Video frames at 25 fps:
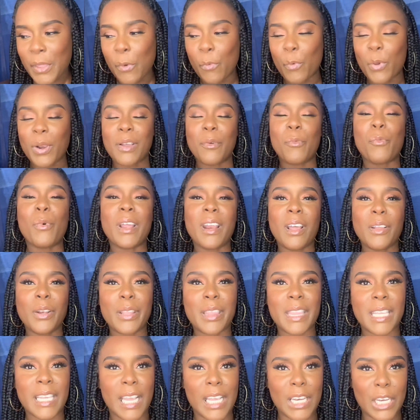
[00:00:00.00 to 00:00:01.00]
one, one other
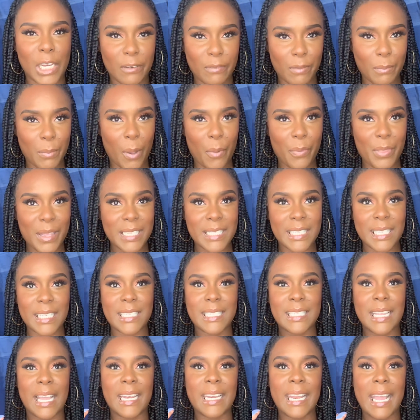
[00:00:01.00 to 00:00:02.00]
thing I love about this
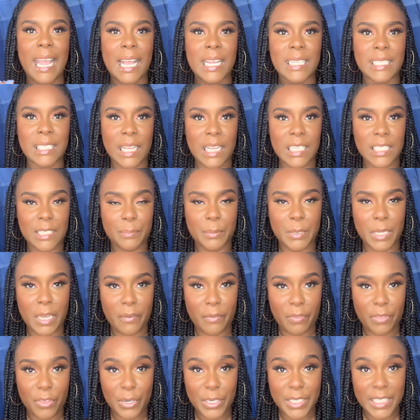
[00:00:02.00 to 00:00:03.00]
is that it has
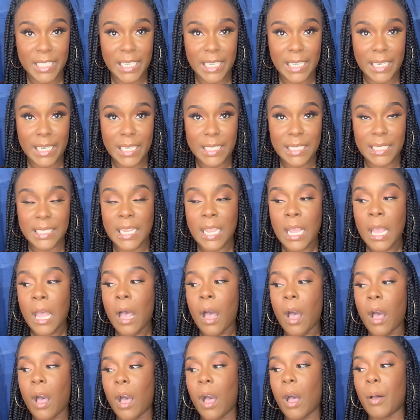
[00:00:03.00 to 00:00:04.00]
SPF 30 in it.
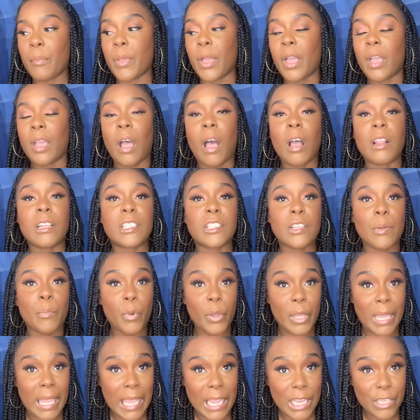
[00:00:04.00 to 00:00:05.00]
Um, on some
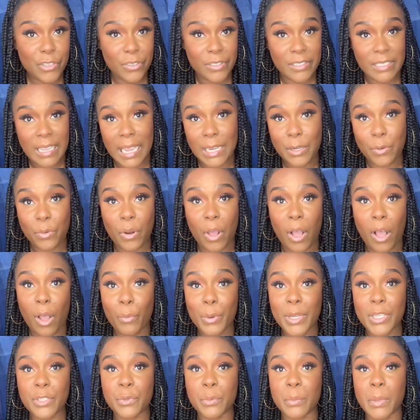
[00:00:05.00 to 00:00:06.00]
occasions, I don't
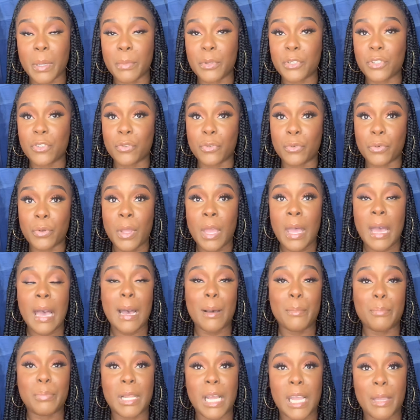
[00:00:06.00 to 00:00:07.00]
always remember to
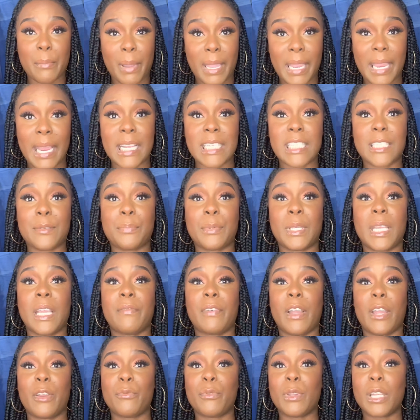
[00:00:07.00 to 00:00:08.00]
apply my SPF.
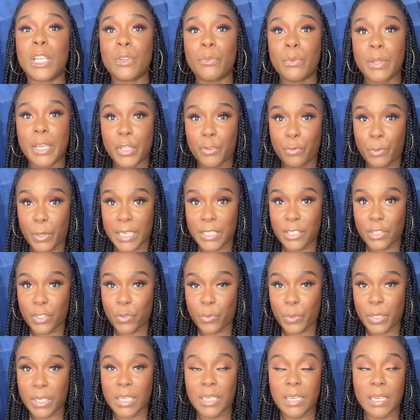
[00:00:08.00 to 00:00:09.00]
I really, really try to do
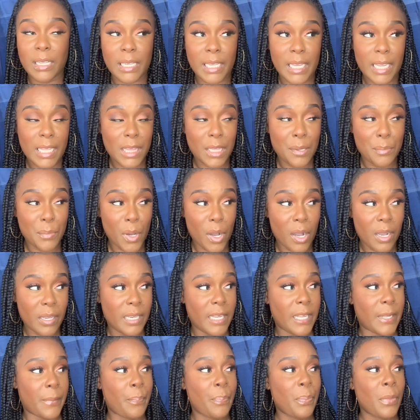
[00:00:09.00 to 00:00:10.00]
it early in the
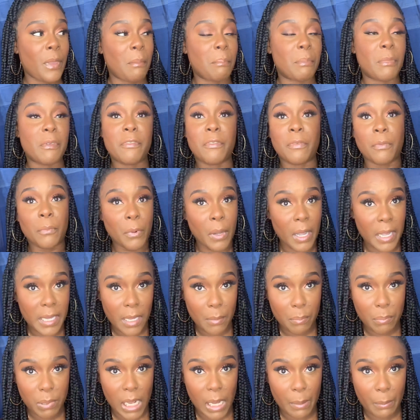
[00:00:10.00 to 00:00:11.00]
morning before I
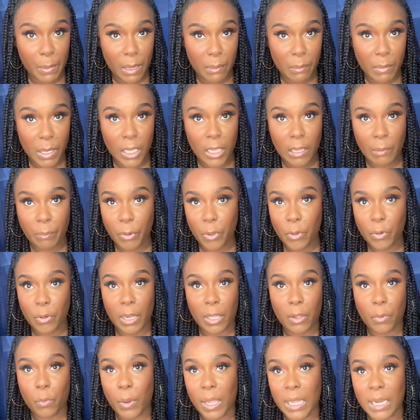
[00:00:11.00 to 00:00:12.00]
apply my makeup, you know,
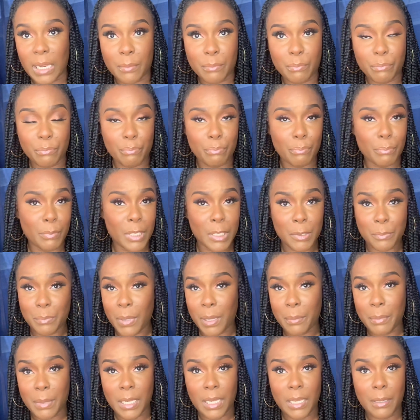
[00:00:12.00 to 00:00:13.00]
like while I'm
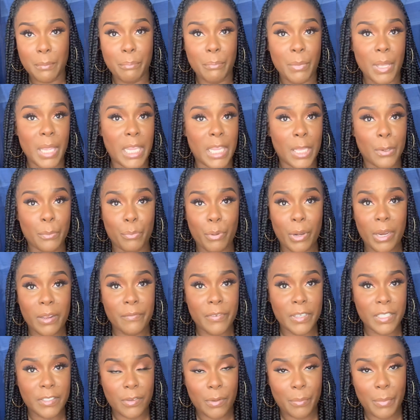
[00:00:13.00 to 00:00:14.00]
maybe making
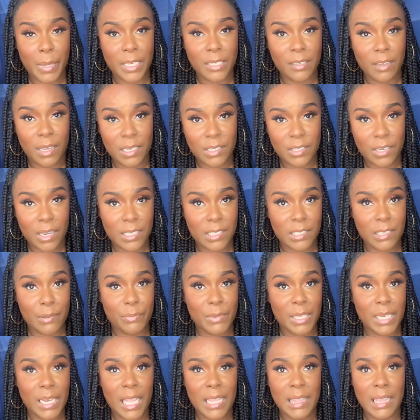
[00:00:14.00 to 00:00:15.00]
breakfast for my daughter or
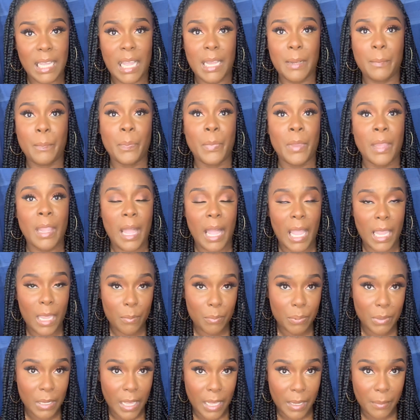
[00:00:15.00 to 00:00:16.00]
something like that, I
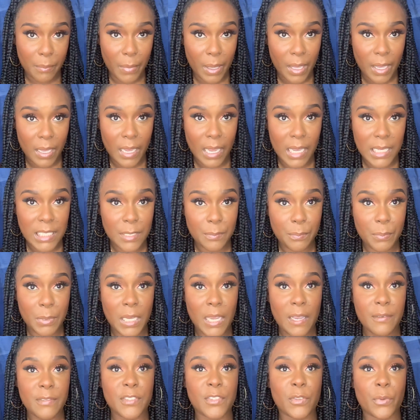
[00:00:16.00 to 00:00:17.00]
apply my
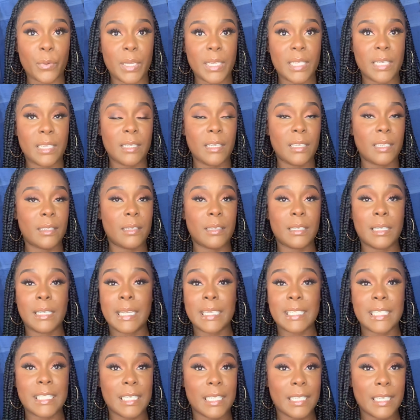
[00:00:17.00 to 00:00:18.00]
SPF so it, it
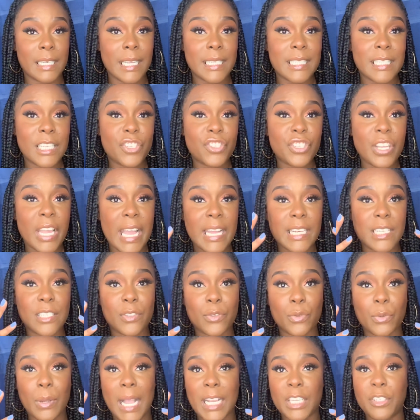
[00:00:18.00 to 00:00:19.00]
gets it gets a chance
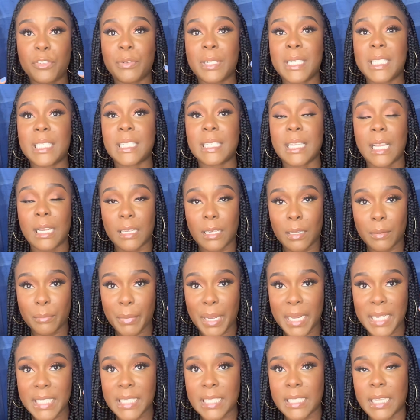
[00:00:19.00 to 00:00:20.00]
to actually settle in
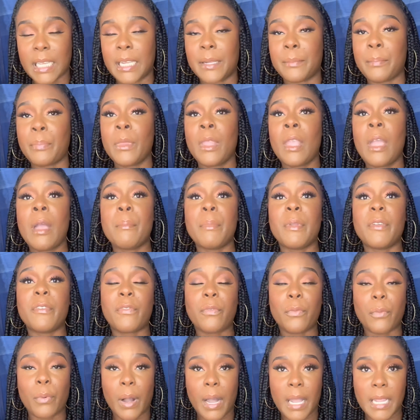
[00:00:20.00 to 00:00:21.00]
my skin
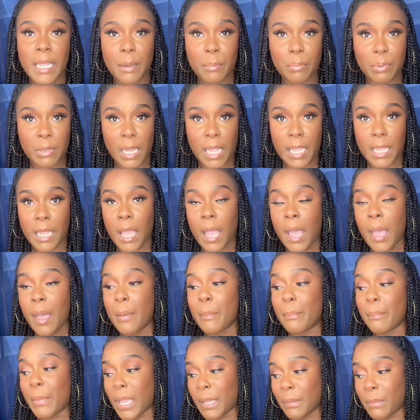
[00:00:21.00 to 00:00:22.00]
before I apply
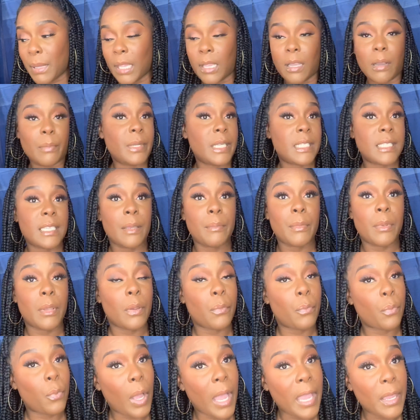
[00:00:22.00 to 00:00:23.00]
my makeup. Yes, I
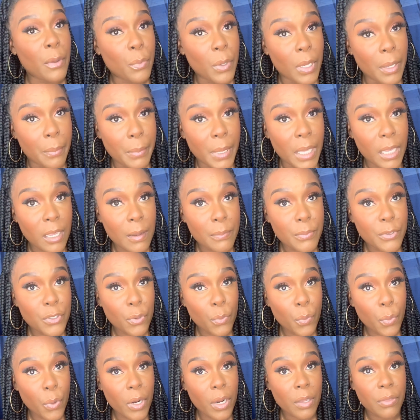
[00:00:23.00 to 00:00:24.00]
mean I wear makeup to
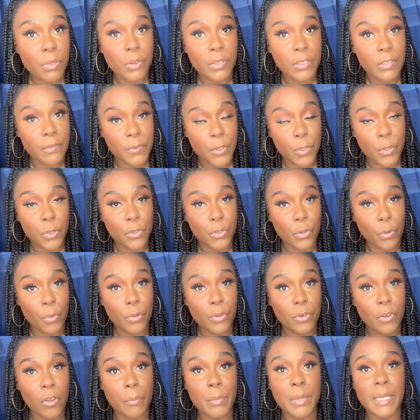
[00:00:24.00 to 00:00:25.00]
work. Those of you who
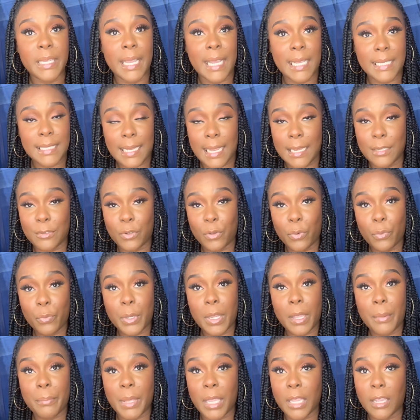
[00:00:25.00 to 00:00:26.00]
don't know me, yes, I do
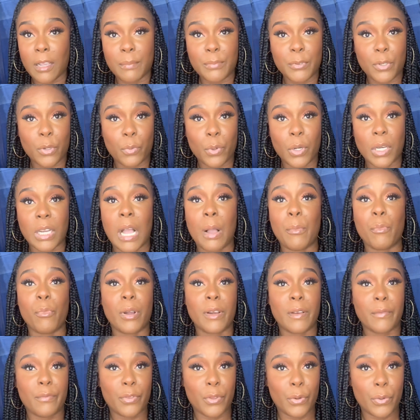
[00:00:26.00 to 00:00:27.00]
wear makeup to work. I'm
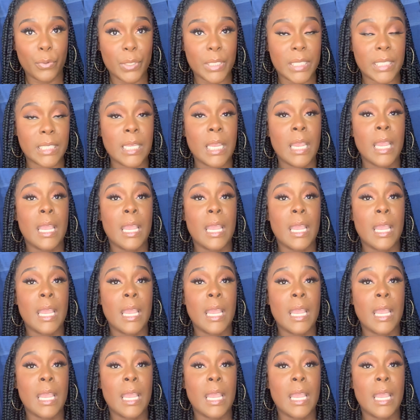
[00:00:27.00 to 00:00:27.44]
one of those